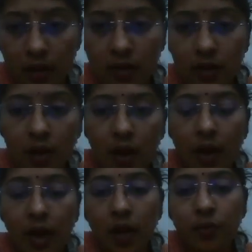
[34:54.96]
handle,
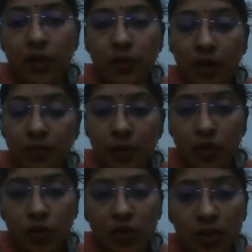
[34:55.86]
and we
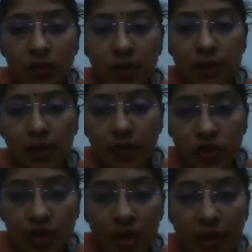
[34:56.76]
do general
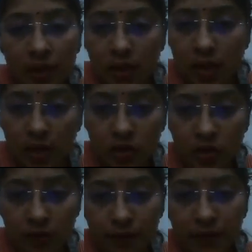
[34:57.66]
section and
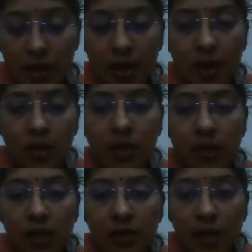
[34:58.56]
irrigation.
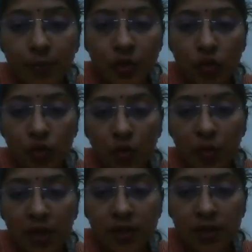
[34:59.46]
Linear
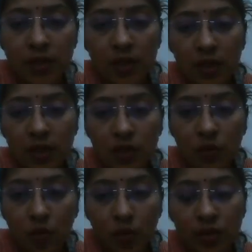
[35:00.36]
salpingotomy incision
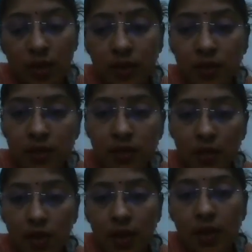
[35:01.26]
is closed in
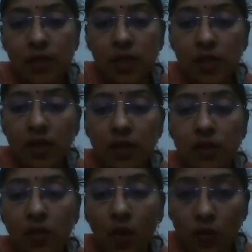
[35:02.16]
this Incision
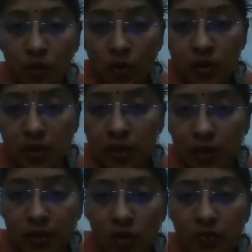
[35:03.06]
is not closed
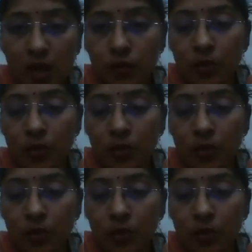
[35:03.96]
in case of